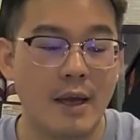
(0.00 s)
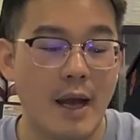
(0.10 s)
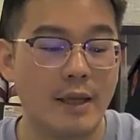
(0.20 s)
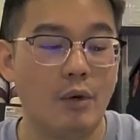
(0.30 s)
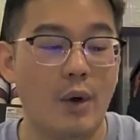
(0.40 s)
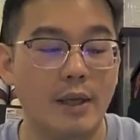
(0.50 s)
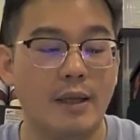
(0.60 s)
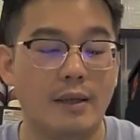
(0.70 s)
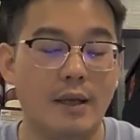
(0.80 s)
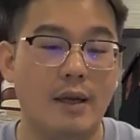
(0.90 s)
And the way they
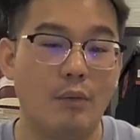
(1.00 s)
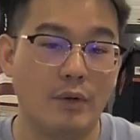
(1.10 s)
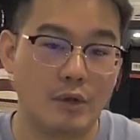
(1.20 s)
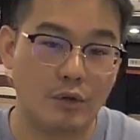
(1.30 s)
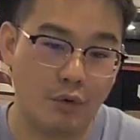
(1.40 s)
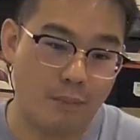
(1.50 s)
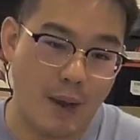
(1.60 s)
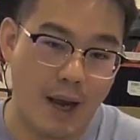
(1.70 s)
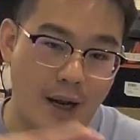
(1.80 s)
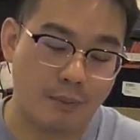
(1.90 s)
did it with the Zoom
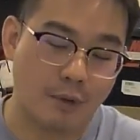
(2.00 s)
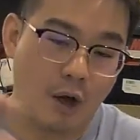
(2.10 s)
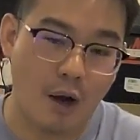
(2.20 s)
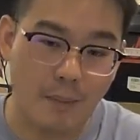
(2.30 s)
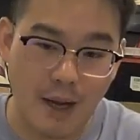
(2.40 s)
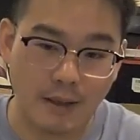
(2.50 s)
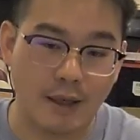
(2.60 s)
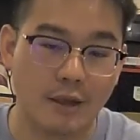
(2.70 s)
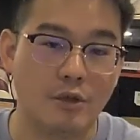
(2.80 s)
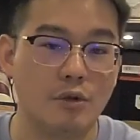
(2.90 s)
pad up top and
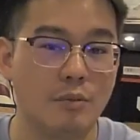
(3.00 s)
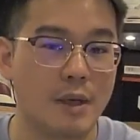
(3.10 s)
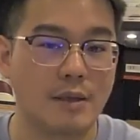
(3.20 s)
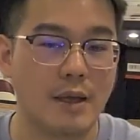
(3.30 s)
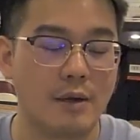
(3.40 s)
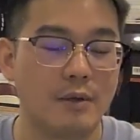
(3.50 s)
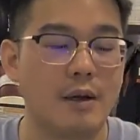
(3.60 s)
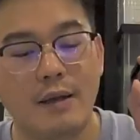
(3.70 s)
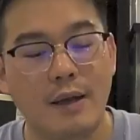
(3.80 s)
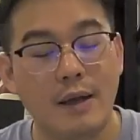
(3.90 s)
then the Zoom X down
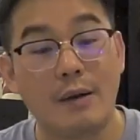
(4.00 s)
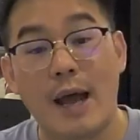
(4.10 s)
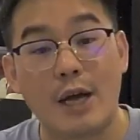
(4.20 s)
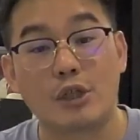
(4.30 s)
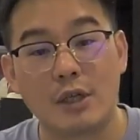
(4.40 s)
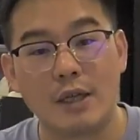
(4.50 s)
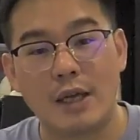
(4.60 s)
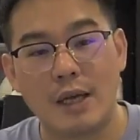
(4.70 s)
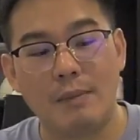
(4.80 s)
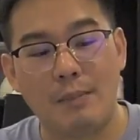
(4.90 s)
there, it actually
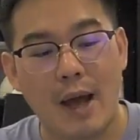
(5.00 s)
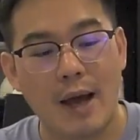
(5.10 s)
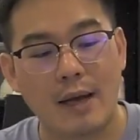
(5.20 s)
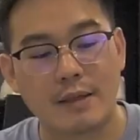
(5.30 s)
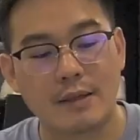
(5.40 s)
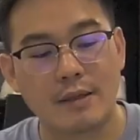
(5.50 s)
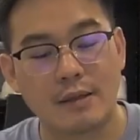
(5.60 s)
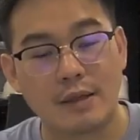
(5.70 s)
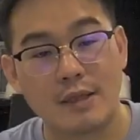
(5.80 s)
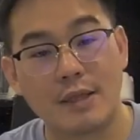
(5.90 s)
impacts
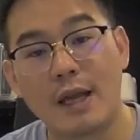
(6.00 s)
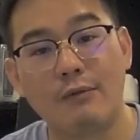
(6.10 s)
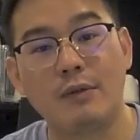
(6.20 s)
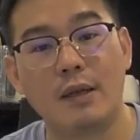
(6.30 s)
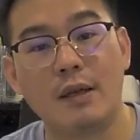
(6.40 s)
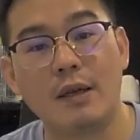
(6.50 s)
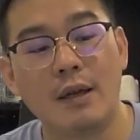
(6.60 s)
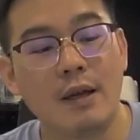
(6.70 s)
the safety